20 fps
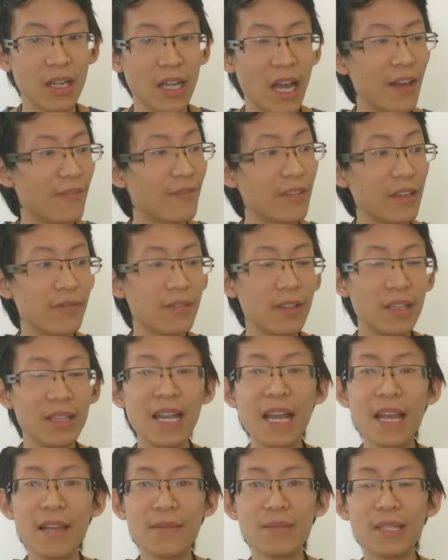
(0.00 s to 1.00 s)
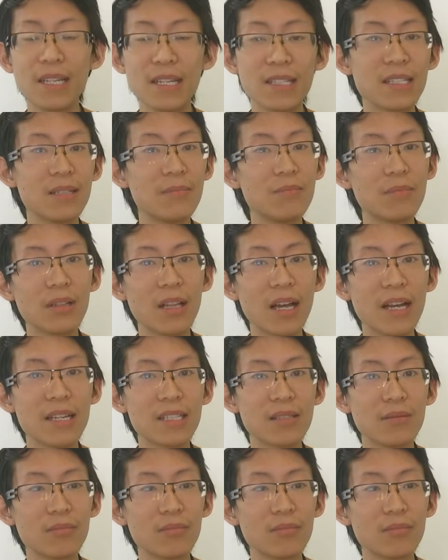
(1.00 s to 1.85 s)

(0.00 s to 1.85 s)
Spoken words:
have either names that symbolize